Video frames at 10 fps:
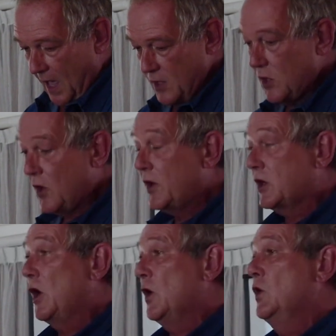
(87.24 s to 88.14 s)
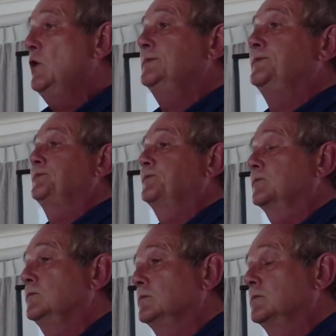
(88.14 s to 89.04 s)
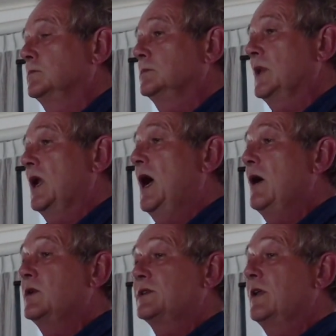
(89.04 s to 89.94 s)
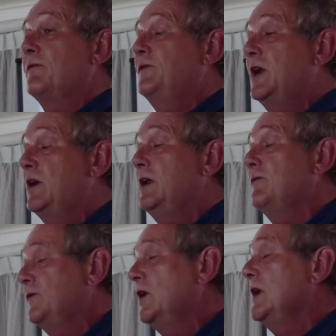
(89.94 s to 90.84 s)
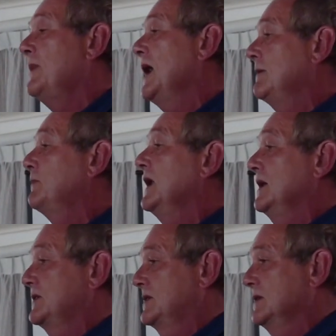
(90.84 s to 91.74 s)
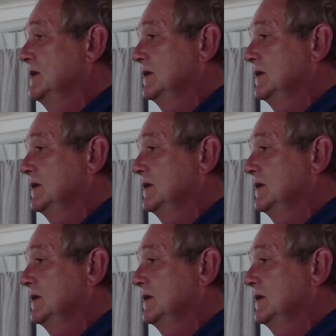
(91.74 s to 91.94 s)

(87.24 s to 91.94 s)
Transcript: A year ago, I was in a very, very bad place.